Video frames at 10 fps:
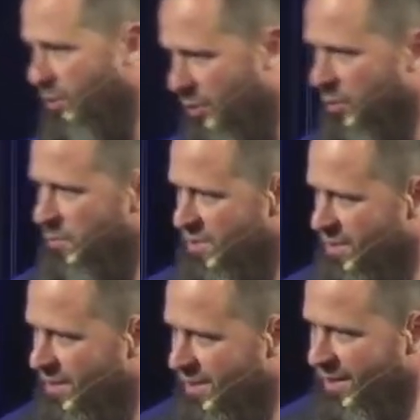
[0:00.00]
small
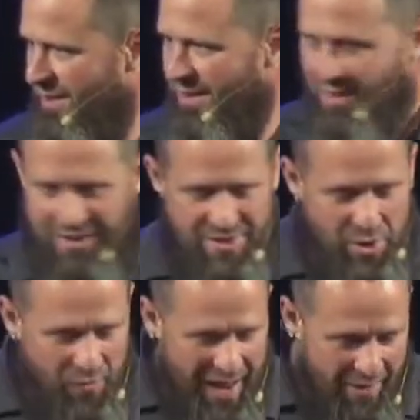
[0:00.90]
groups.
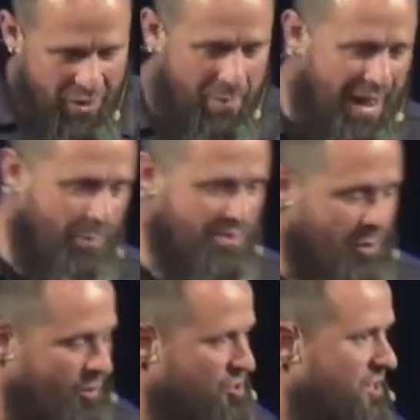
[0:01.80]
So if you have your
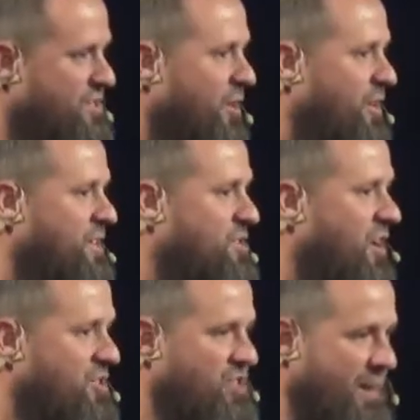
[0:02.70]
Bibles, I want you to
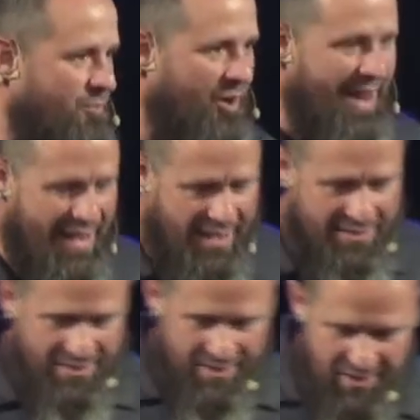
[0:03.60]
turn to John chapter
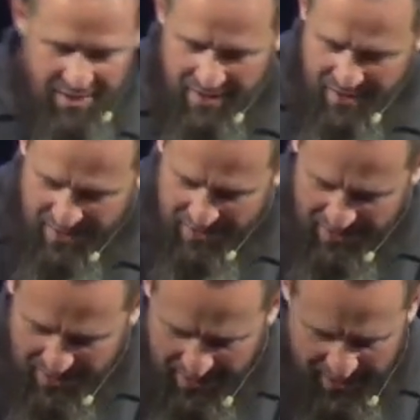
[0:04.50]
8.
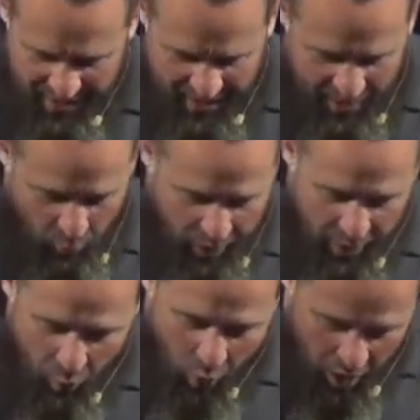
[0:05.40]

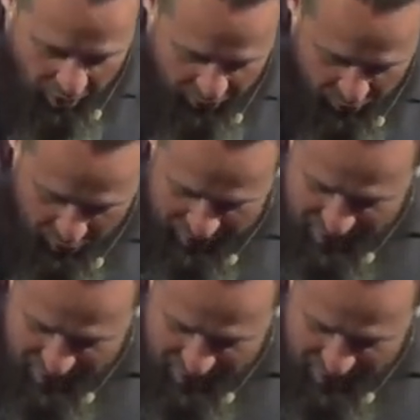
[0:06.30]
And we're going to walk